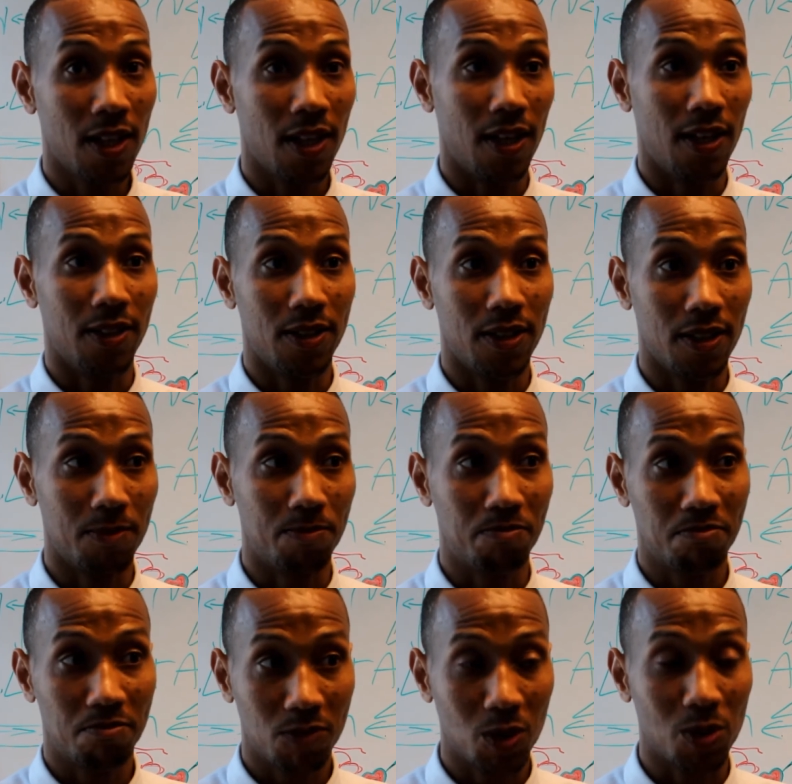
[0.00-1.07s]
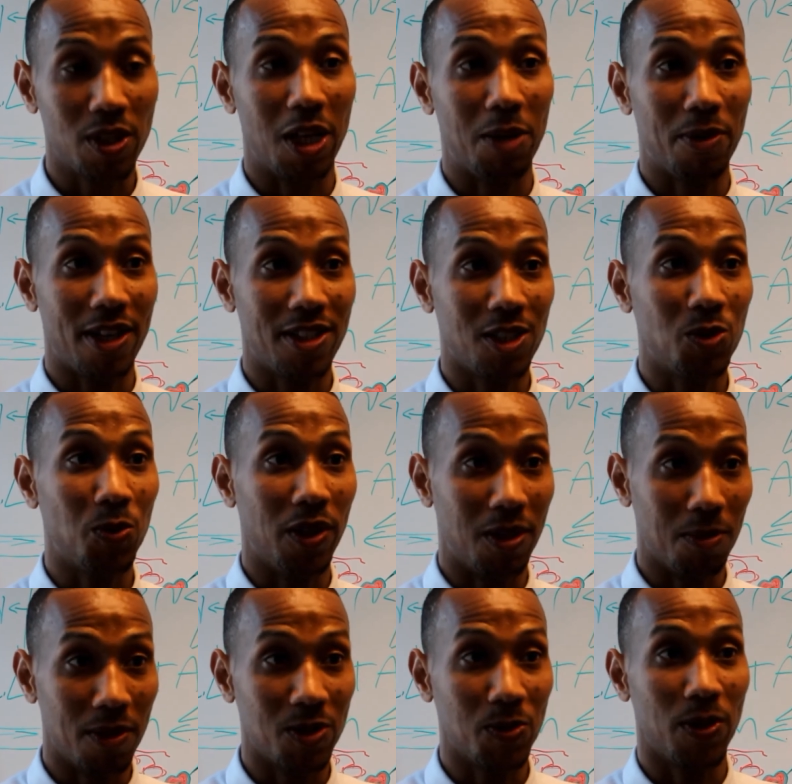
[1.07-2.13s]
and uh, to celebrate it with
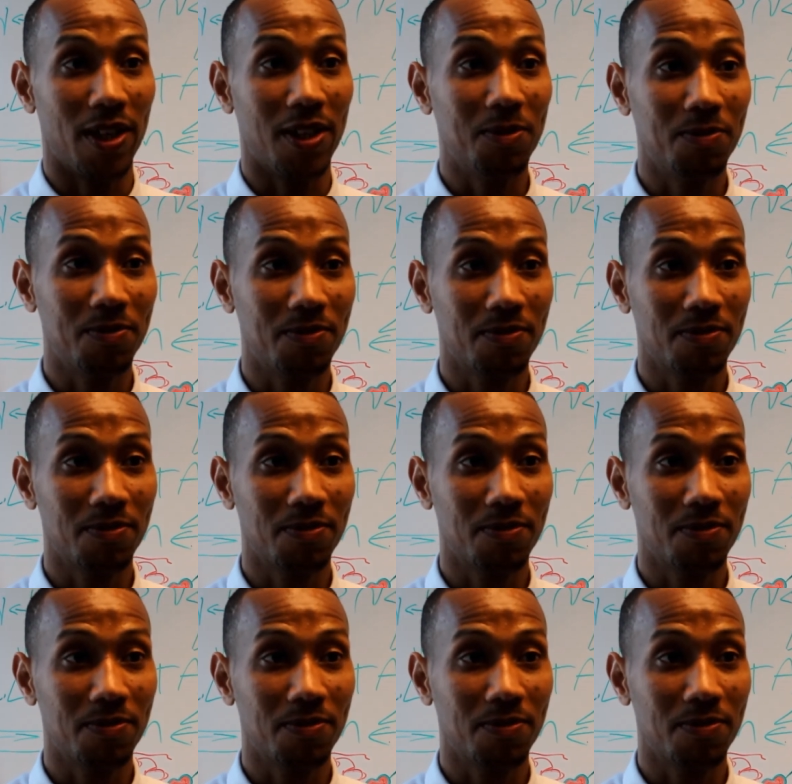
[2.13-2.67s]
them as well.